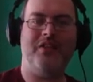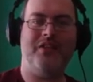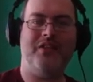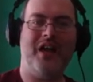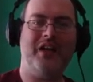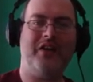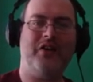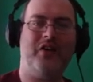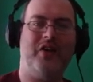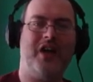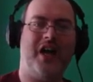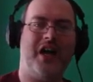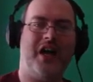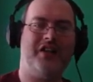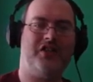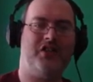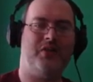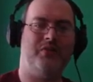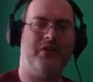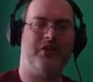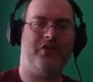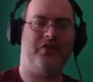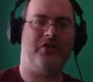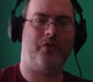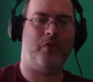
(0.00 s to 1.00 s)
thank you guys
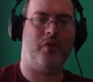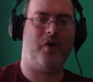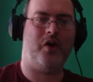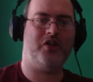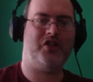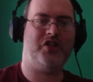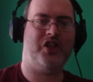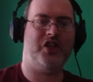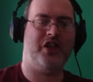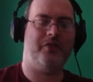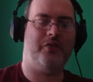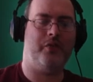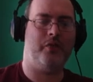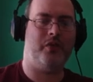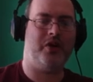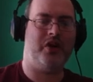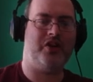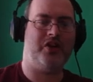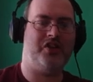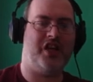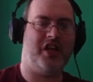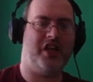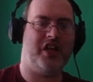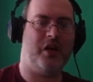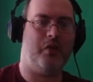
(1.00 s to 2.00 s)
so much for watching. If you
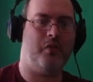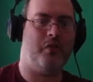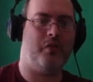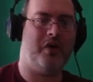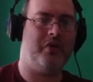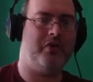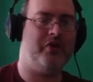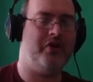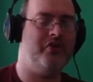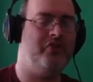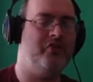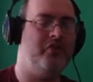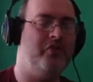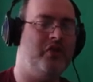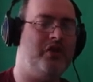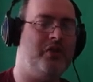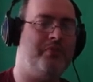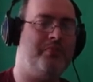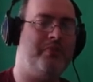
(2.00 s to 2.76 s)
want to check out Welkin Road,